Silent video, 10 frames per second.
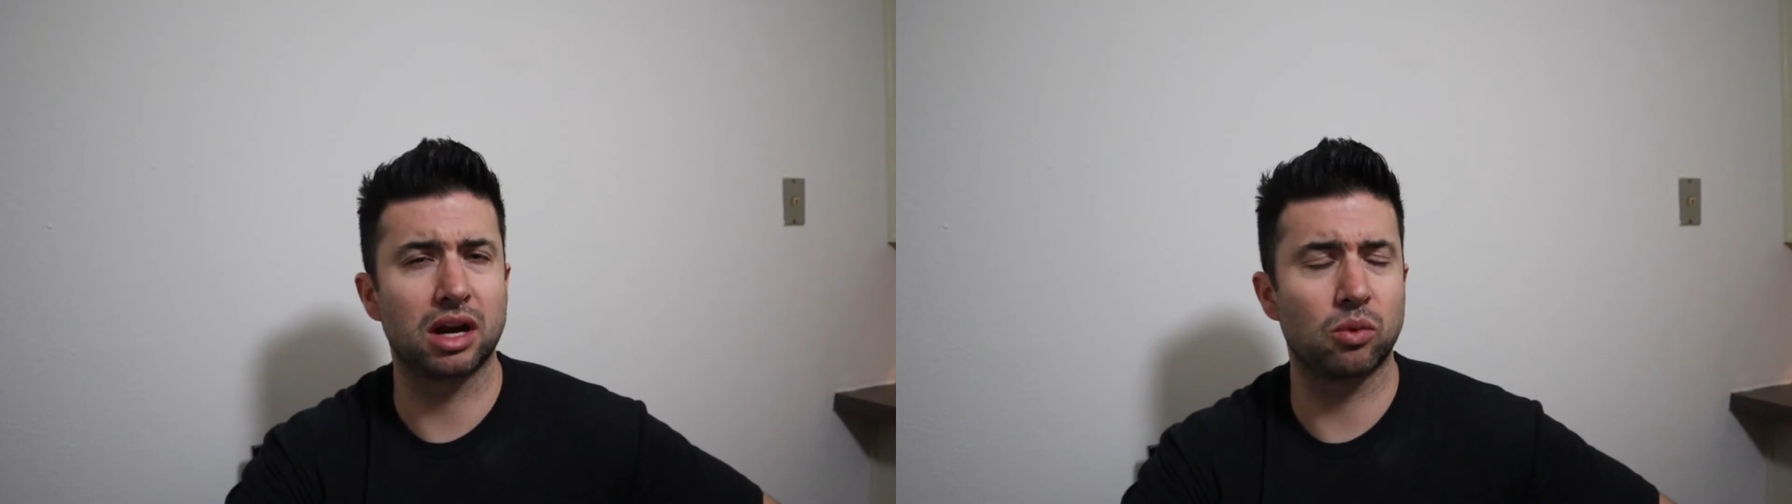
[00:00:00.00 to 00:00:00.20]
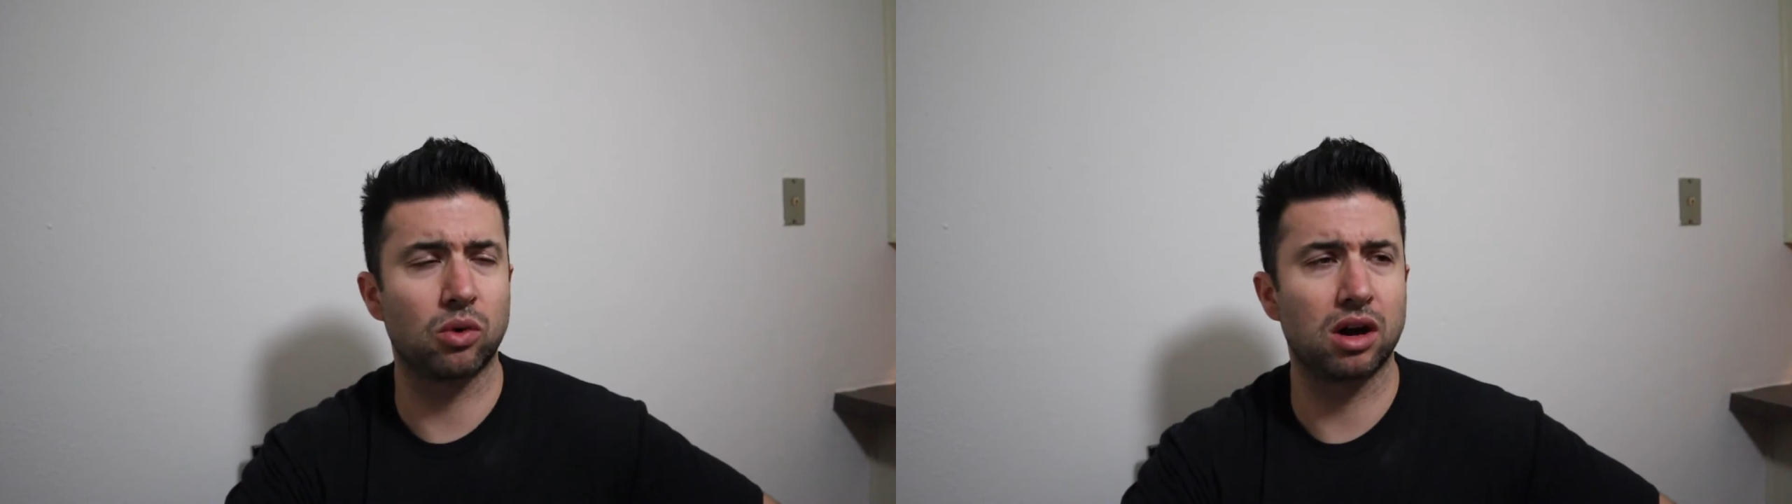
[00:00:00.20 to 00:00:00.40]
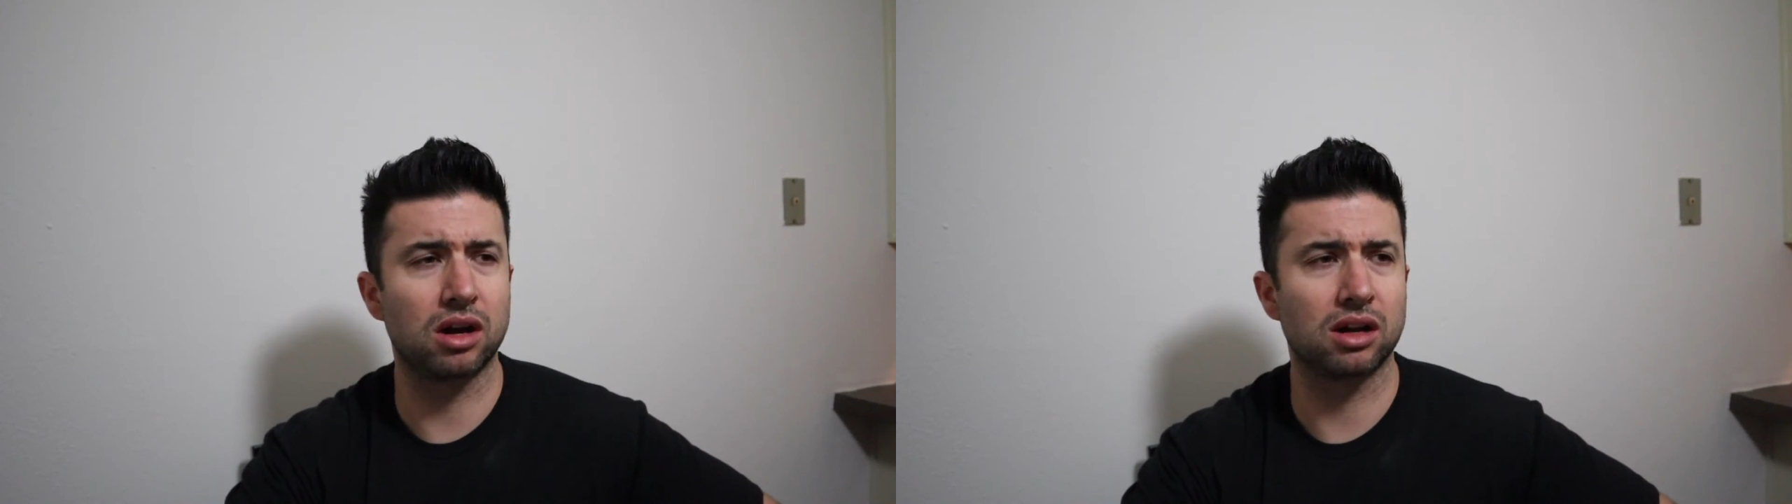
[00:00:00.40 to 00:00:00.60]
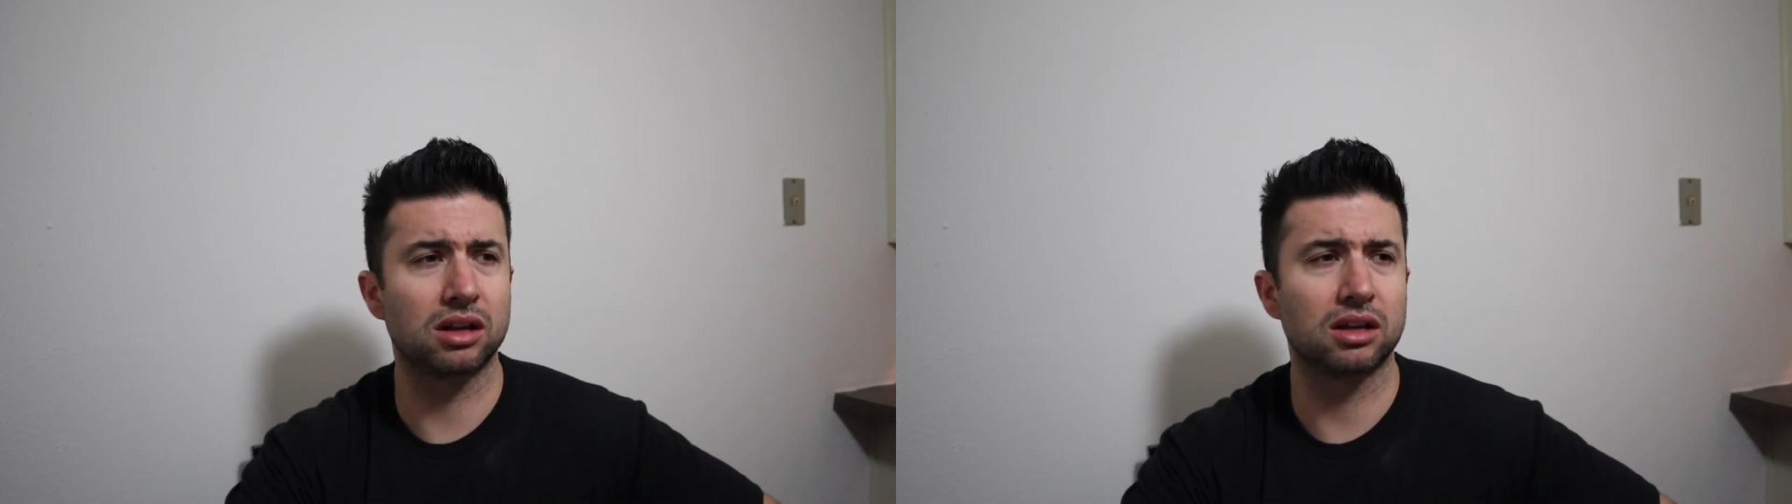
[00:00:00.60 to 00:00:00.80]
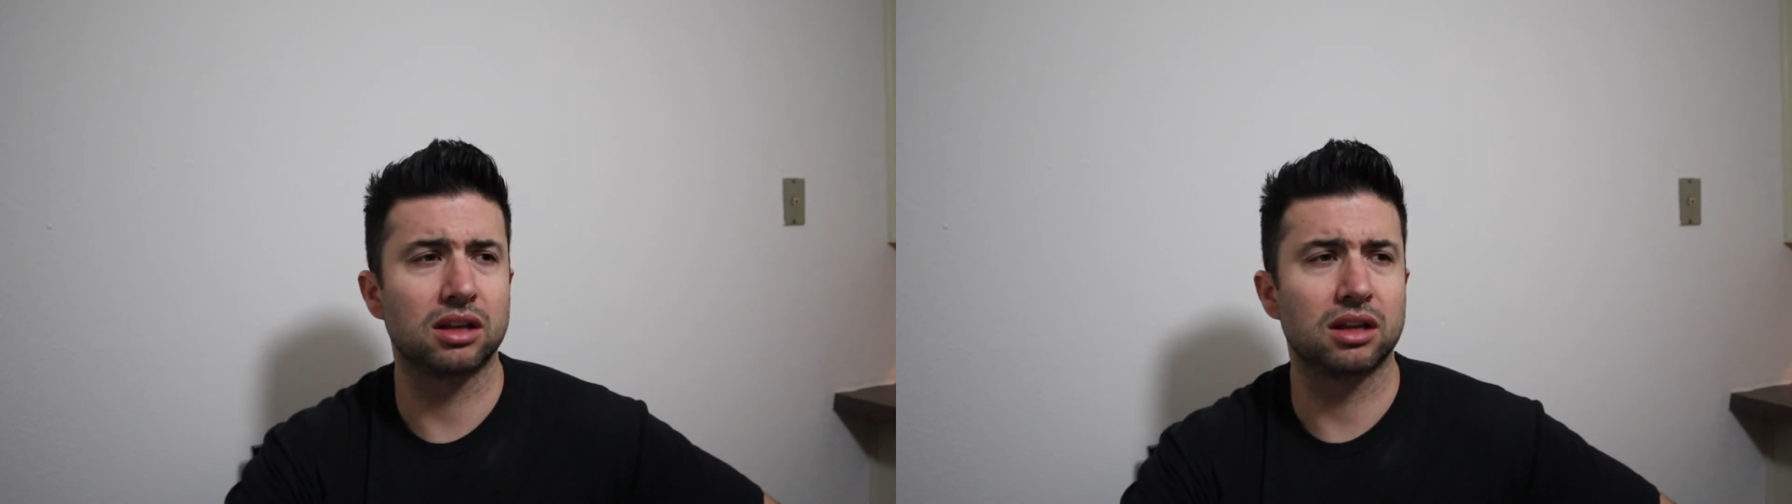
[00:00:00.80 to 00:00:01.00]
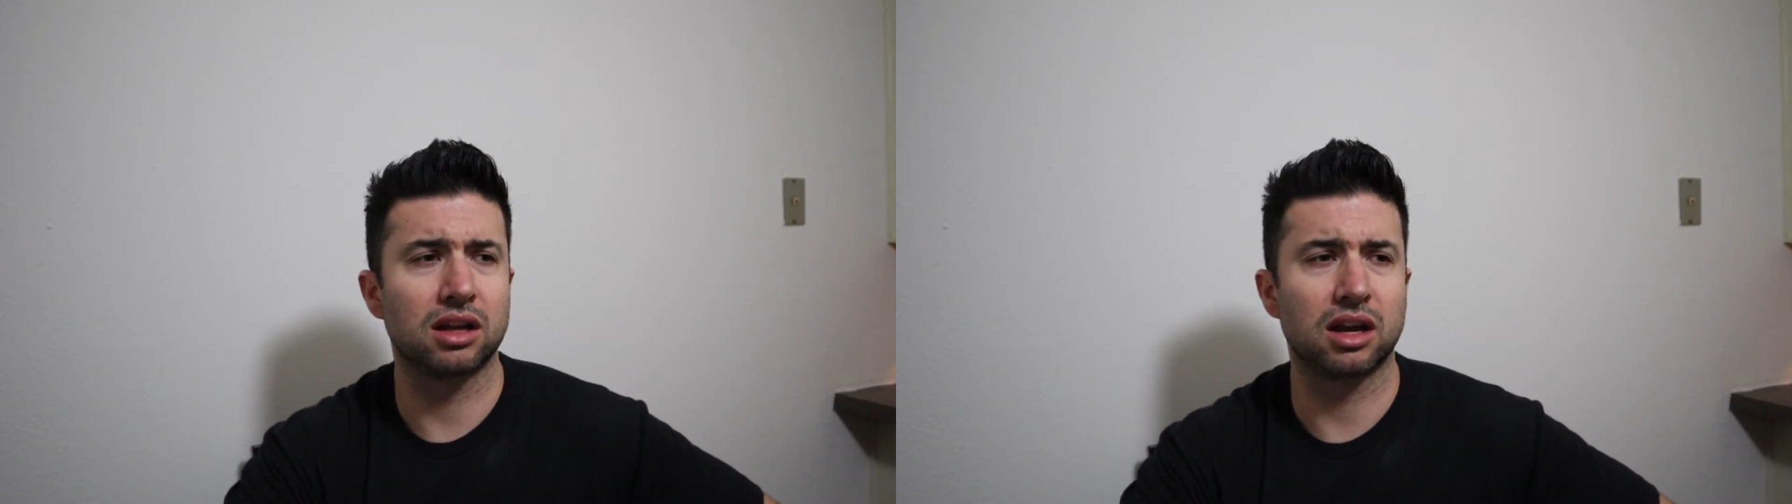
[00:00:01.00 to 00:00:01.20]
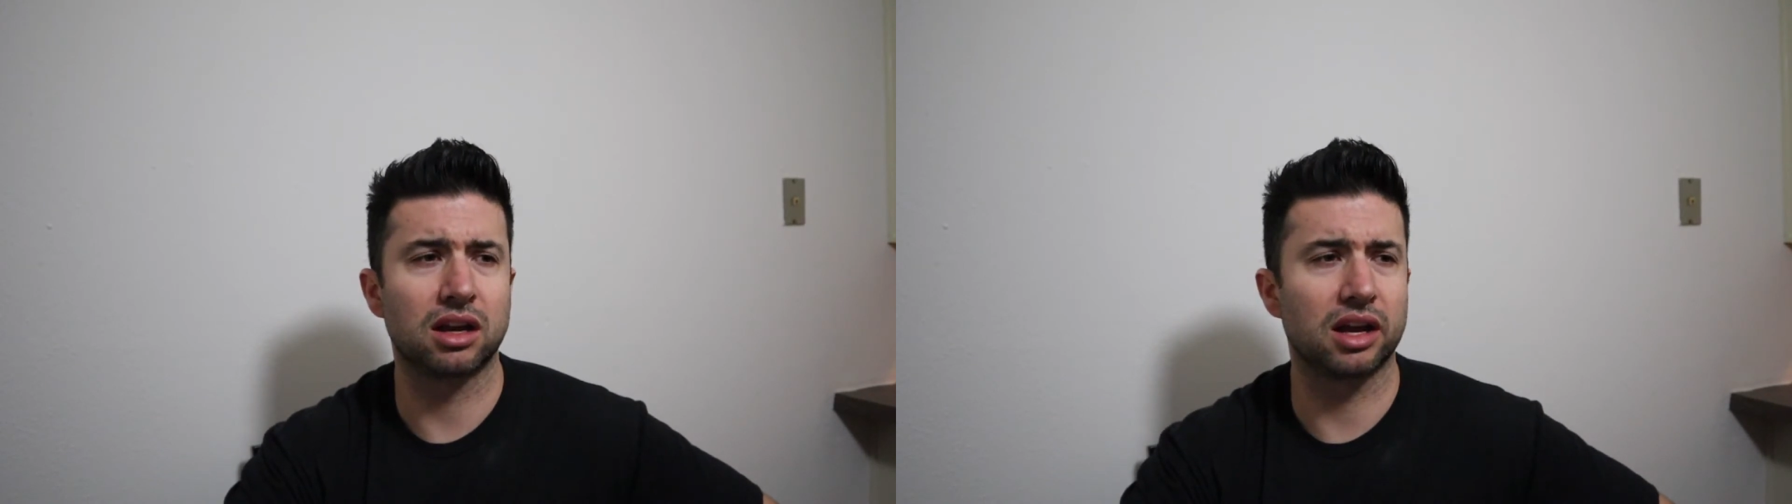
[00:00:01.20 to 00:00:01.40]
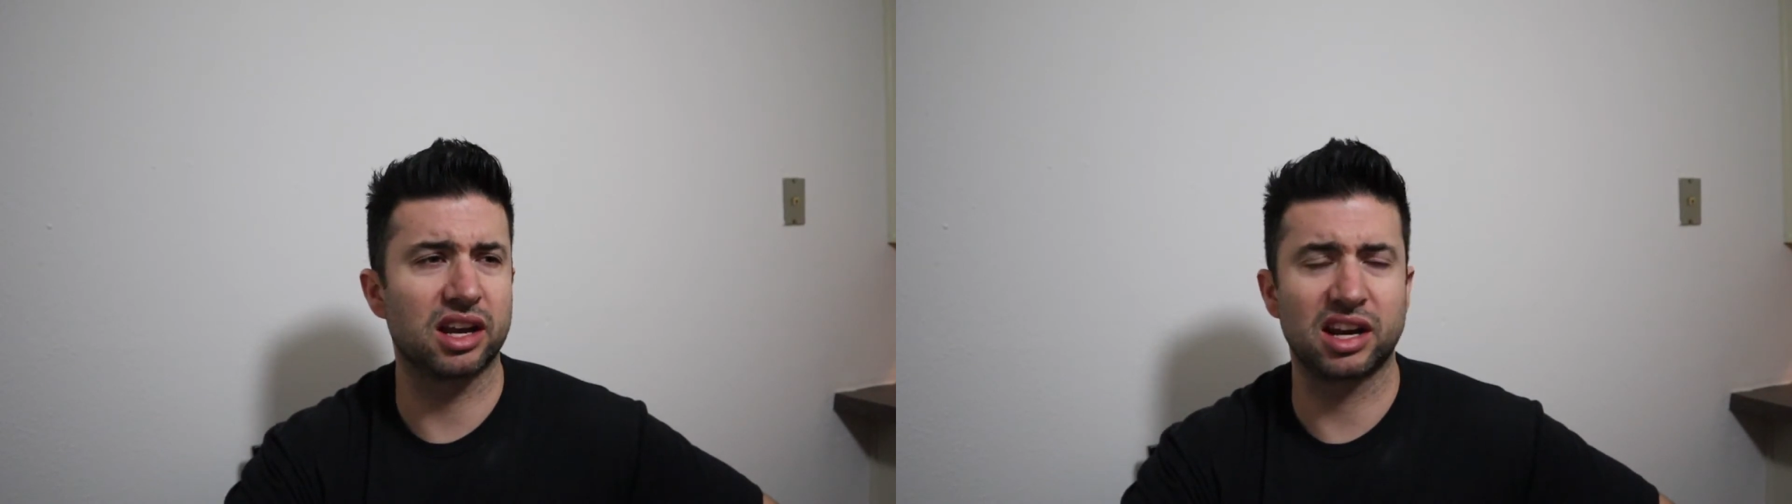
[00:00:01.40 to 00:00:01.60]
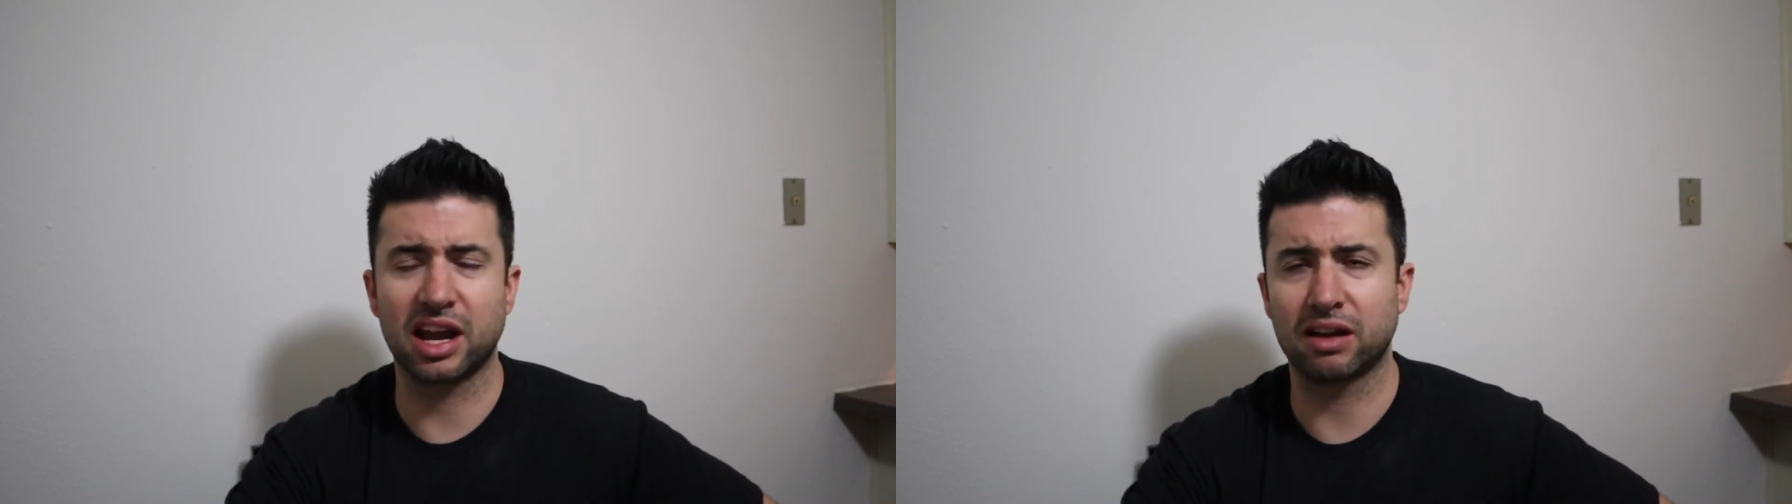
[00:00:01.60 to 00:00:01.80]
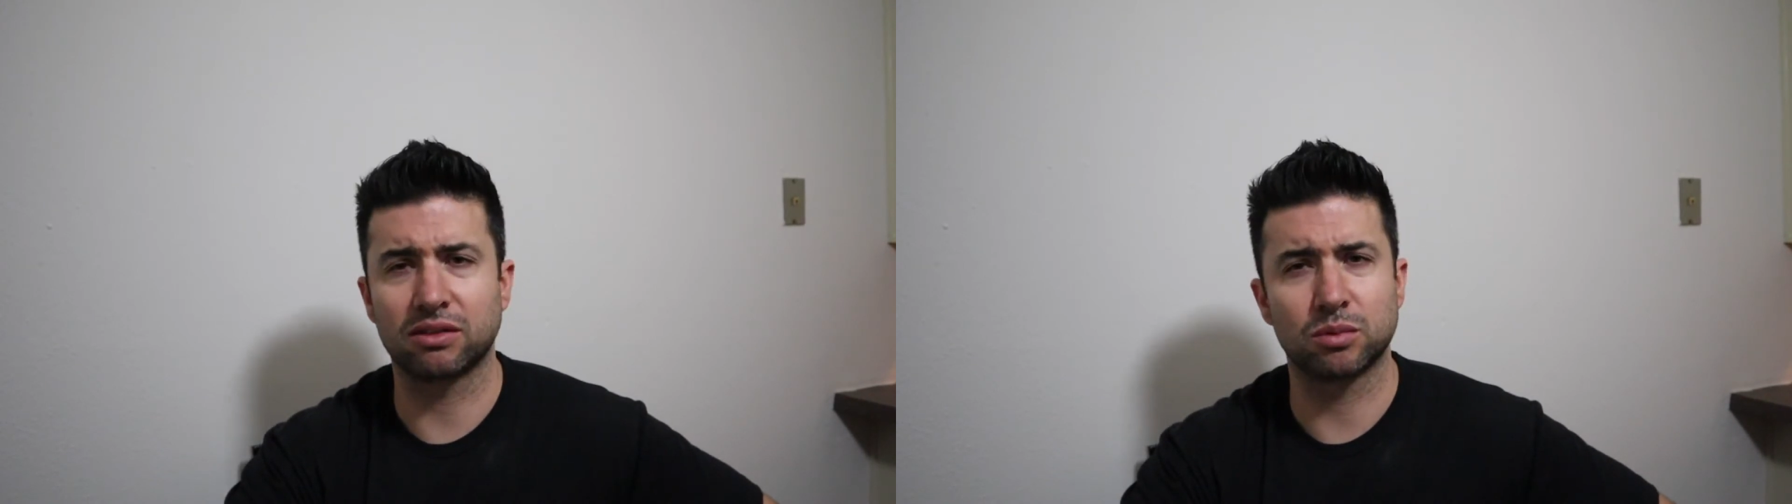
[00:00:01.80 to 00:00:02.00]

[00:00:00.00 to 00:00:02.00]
I want, and I could have